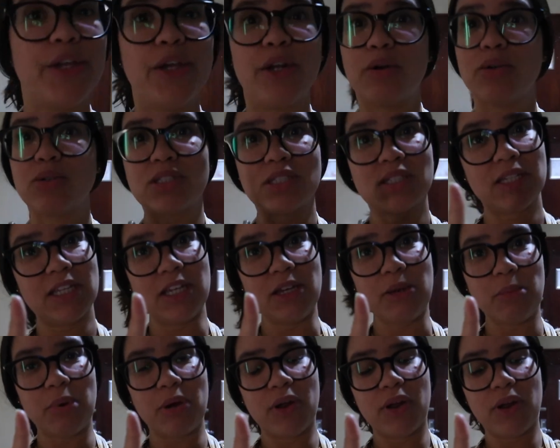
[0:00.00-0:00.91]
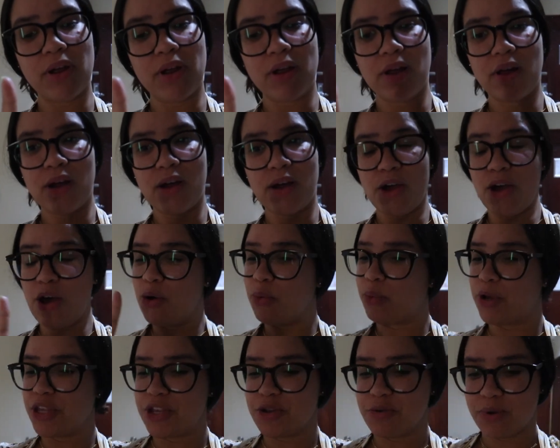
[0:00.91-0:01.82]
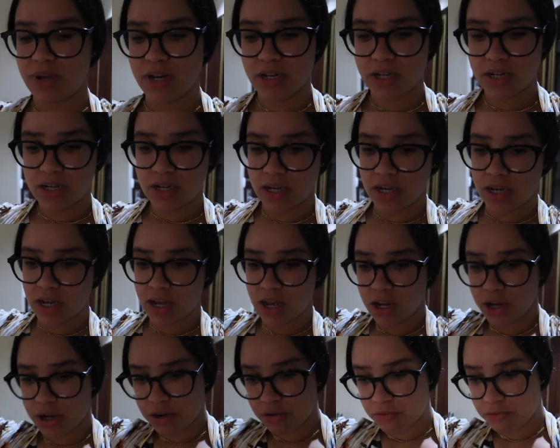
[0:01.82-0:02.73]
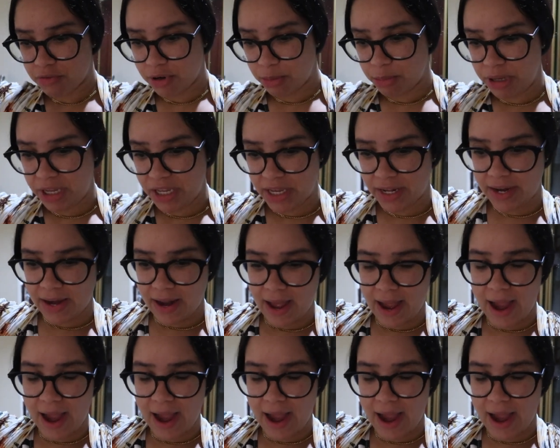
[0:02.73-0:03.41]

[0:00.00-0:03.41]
You don't sleep when you in a Caribbean